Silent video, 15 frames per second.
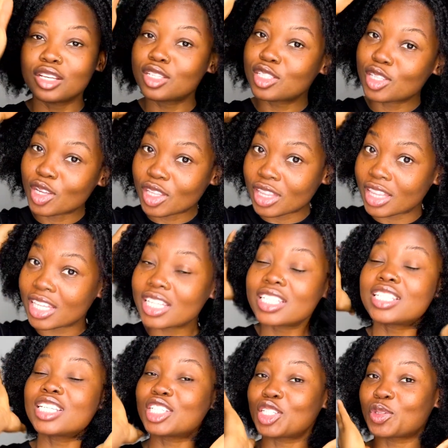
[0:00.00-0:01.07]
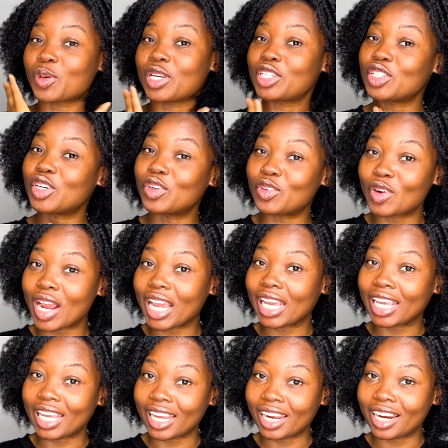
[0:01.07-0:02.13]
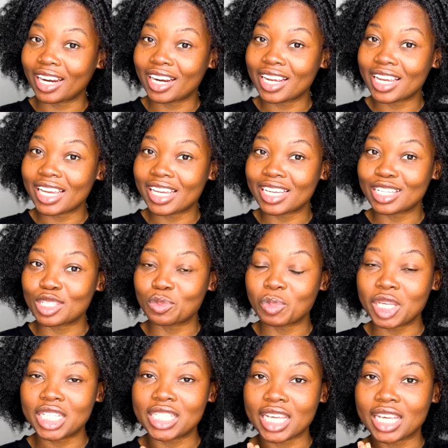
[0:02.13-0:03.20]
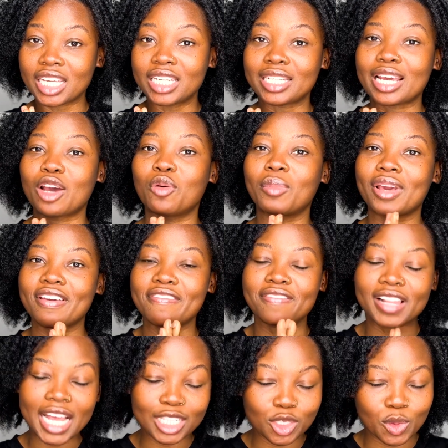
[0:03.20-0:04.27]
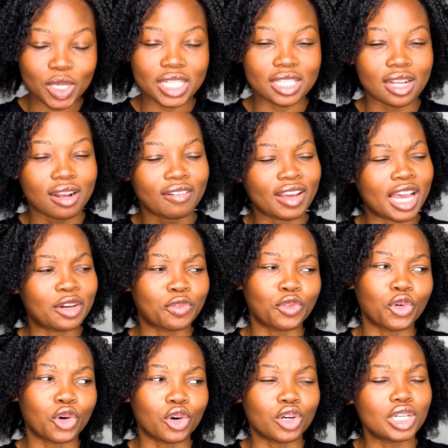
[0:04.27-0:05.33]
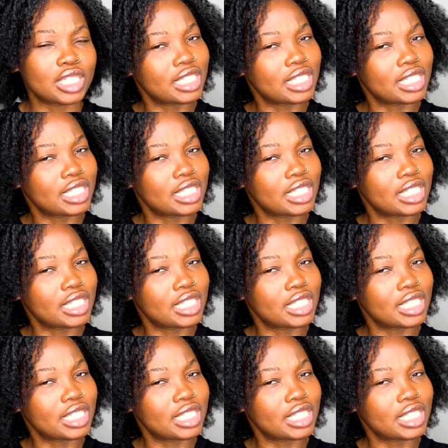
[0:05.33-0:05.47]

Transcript: So this situation right here is me taking down my flat twist that I've had for